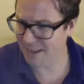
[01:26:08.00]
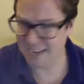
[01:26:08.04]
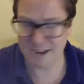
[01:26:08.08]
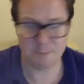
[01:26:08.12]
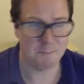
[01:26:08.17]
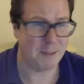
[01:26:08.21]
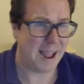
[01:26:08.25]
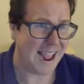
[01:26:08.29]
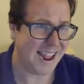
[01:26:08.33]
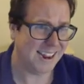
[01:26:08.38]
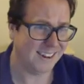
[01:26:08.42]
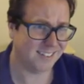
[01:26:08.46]
big
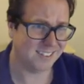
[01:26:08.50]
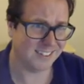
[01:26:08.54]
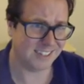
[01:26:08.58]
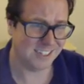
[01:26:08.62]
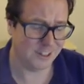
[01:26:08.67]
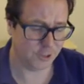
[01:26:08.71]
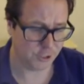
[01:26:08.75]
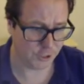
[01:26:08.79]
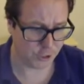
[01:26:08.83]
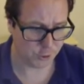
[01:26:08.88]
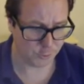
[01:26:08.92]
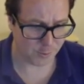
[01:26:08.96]
banks, banks in
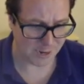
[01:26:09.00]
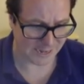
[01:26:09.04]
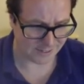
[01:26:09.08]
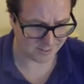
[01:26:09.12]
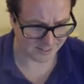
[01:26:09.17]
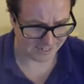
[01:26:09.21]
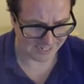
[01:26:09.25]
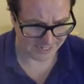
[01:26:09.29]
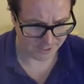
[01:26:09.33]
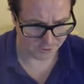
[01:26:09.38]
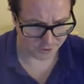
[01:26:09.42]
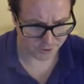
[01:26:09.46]
the
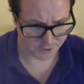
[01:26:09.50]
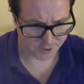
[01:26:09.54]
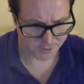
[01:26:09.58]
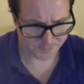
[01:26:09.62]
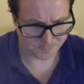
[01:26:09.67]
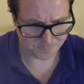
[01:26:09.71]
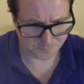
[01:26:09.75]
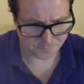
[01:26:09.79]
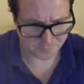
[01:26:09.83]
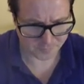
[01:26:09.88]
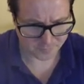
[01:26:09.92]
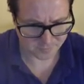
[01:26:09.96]
US, US
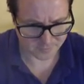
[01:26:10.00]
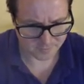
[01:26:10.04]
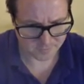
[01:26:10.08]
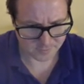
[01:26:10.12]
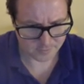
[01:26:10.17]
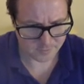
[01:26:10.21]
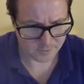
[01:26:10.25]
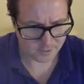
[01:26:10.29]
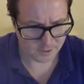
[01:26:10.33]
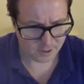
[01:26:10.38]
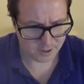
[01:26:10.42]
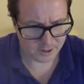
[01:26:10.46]
either.
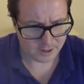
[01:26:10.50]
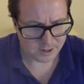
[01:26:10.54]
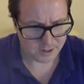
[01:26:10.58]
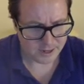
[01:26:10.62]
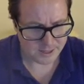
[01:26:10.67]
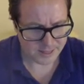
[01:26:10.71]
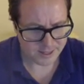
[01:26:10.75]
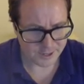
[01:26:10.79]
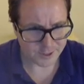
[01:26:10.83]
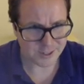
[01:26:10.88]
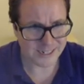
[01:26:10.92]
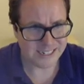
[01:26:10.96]

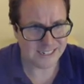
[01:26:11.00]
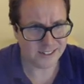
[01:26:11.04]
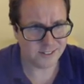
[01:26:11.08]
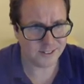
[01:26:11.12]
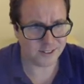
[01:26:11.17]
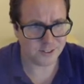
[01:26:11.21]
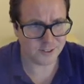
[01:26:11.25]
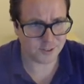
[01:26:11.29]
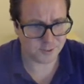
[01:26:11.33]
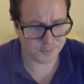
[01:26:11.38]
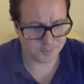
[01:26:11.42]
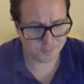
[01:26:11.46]
There, there is
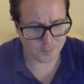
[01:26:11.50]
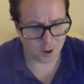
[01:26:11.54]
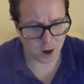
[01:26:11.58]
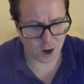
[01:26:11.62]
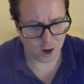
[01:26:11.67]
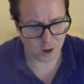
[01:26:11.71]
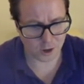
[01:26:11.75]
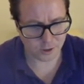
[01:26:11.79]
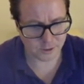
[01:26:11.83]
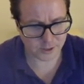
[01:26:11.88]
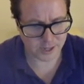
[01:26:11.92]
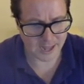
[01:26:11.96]
a
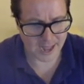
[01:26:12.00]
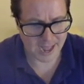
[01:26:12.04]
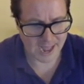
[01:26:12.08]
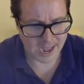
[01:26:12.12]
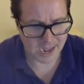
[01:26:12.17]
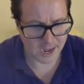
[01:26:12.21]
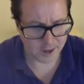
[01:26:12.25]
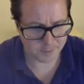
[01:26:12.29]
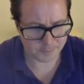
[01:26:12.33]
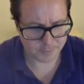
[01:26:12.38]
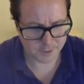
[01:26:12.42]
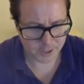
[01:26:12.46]
small
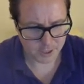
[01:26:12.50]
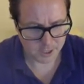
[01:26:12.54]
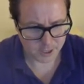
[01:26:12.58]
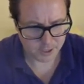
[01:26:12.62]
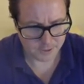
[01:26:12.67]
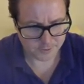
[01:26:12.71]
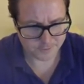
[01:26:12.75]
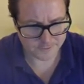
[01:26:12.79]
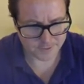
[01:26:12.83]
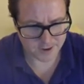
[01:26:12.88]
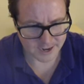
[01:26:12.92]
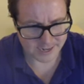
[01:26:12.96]
cap
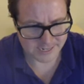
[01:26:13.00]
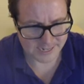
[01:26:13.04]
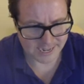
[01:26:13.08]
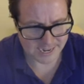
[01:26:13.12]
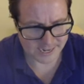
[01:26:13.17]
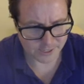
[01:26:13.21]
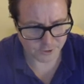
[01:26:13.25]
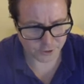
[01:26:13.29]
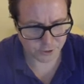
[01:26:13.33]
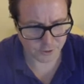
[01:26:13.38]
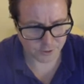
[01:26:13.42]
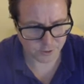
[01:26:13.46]

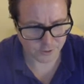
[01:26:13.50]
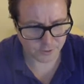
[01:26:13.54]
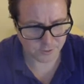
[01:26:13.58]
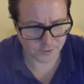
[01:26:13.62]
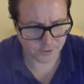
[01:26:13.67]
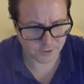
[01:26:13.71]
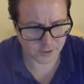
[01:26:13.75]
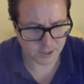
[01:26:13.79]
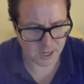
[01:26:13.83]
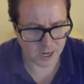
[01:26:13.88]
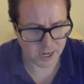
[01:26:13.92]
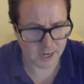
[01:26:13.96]

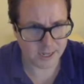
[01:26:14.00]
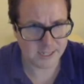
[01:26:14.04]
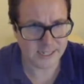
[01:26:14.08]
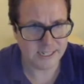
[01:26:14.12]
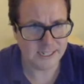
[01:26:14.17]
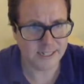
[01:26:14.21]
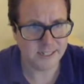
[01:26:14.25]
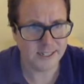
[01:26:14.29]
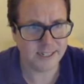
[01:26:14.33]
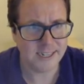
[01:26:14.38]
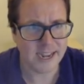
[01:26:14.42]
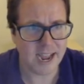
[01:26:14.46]
financials uh,
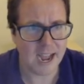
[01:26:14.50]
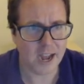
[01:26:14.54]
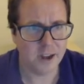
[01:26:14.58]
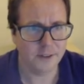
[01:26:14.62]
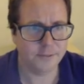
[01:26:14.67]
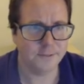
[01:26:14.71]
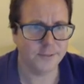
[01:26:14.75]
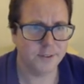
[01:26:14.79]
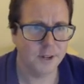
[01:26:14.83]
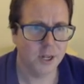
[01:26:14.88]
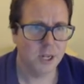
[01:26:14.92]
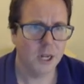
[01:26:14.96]

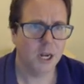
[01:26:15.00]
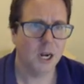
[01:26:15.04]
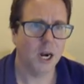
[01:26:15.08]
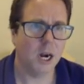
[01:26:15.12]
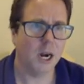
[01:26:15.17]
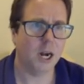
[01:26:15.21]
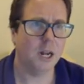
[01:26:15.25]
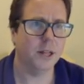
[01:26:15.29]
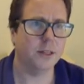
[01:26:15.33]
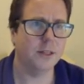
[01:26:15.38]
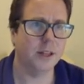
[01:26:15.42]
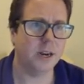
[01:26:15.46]
ETF
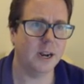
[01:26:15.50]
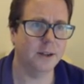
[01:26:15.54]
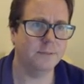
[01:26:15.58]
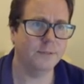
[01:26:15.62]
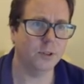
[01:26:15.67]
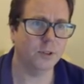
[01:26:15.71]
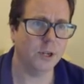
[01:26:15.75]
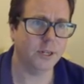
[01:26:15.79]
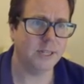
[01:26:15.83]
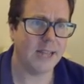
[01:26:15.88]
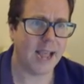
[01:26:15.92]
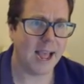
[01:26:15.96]
that I've
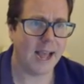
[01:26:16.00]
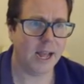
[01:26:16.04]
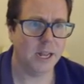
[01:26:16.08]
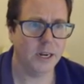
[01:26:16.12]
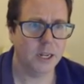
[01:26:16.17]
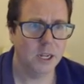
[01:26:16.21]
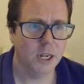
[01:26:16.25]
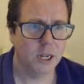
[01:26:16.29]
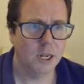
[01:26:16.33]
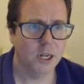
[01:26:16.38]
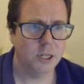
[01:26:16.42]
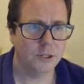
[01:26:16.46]
looked
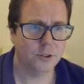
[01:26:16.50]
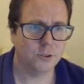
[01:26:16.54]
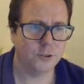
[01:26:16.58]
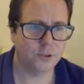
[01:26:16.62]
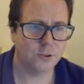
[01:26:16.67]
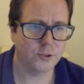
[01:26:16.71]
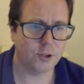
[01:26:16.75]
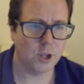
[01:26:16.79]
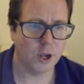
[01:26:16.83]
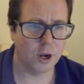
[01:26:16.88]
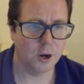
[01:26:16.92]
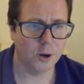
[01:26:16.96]
at.
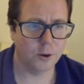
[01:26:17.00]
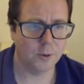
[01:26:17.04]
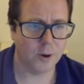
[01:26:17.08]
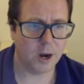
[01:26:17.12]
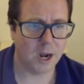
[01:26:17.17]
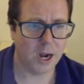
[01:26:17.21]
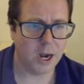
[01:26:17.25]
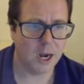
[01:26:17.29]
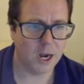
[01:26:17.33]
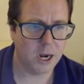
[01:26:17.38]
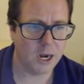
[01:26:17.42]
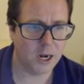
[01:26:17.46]
So
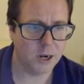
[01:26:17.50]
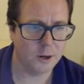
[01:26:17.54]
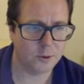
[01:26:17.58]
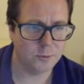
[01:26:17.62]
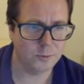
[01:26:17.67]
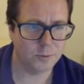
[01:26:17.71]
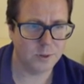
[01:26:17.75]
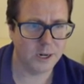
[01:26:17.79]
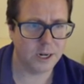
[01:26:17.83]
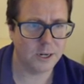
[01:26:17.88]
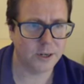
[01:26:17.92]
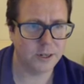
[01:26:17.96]
uh,
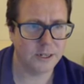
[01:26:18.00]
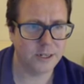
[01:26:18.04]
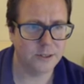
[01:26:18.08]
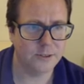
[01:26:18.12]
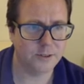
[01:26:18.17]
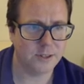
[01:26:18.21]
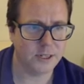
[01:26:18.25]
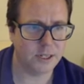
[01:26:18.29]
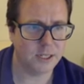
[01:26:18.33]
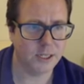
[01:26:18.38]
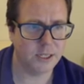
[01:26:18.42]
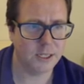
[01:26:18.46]
where
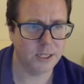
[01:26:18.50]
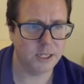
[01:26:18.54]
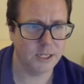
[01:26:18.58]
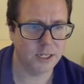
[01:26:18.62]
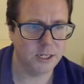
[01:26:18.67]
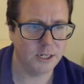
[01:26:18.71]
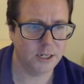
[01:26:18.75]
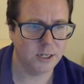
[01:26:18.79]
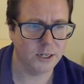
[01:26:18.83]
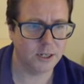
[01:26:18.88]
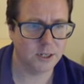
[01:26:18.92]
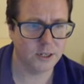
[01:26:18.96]
is it
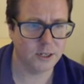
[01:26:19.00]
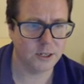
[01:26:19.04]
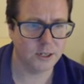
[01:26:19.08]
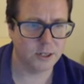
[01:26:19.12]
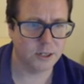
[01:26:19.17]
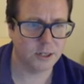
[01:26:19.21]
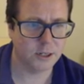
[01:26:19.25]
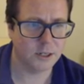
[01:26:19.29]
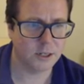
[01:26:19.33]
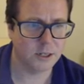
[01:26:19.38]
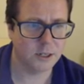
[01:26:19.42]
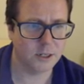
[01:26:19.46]

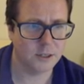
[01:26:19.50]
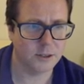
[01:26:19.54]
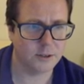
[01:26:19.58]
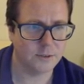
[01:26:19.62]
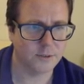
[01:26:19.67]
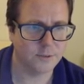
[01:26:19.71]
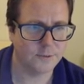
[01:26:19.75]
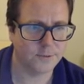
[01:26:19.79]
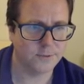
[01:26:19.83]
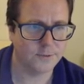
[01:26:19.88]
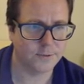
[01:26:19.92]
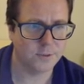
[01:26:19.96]
here?
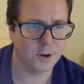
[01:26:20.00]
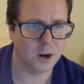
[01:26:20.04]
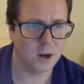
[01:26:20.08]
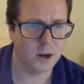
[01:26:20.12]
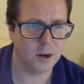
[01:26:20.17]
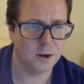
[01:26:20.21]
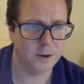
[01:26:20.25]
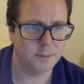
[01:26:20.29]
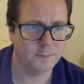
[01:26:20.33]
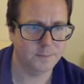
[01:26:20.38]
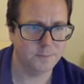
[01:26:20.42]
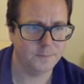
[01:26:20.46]
It's
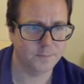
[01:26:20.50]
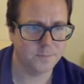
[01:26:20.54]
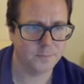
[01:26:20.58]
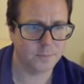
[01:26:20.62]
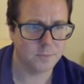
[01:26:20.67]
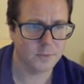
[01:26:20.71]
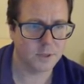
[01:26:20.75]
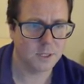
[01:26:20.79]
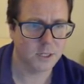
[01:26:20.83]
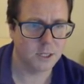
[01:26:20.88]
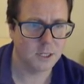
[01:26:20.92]
from